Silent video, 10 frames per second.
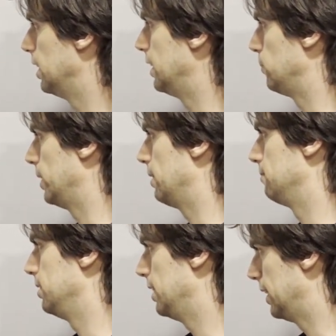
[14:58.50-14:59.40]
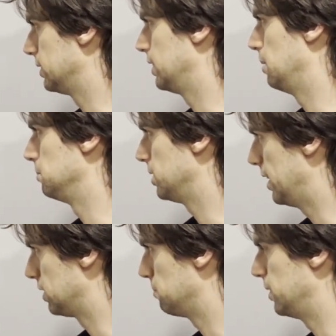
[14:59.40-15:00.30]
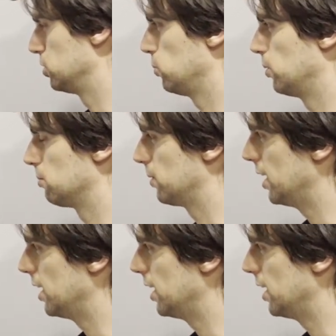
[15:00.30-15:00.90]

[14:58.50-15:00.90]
And now we have x times x minus 1 over